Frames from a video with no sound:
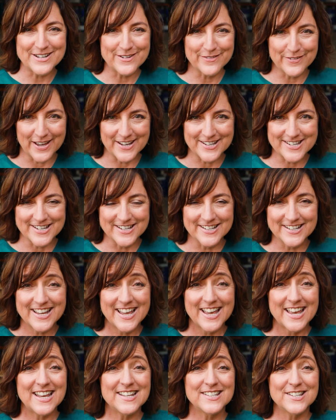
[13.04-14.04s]
innovation
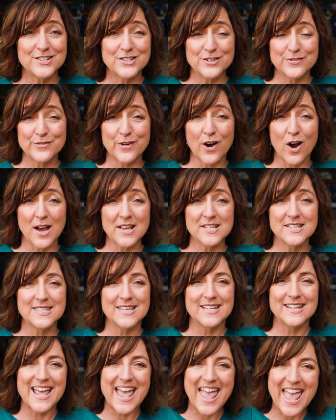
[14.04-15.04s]
is a device
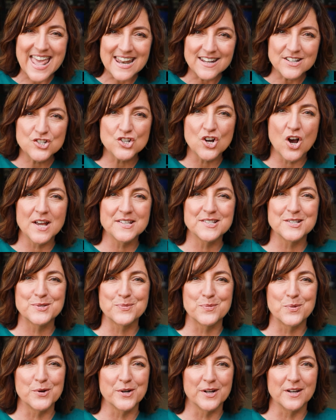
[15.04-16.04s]
that
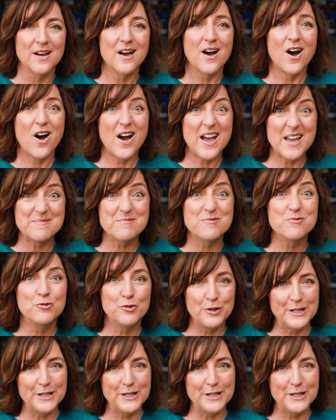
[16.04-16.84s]
energises water. I am